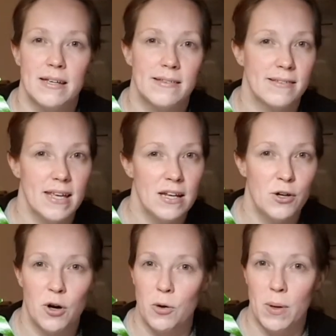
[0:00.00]
seed
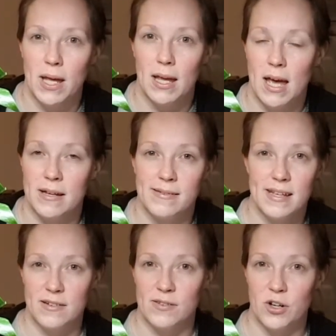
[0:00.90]
growing and
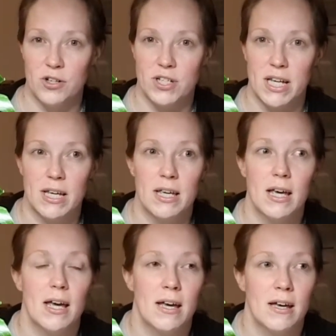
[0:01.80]
seed starting
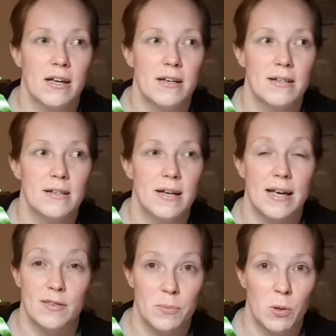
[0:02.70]

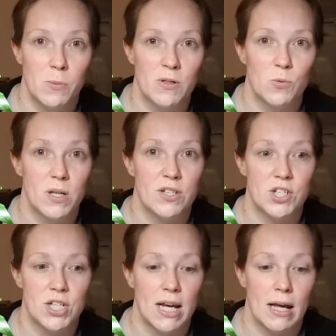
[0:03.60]
at the moment,
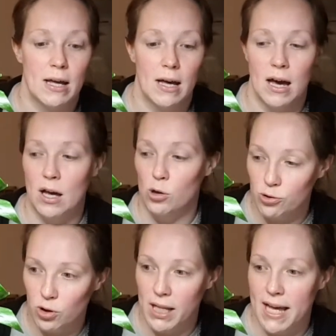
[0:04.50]
which I
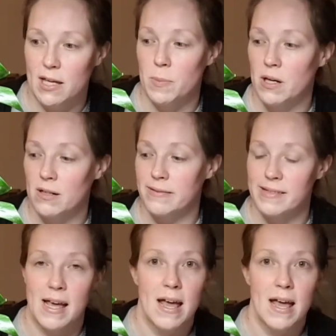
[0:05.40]
also like, because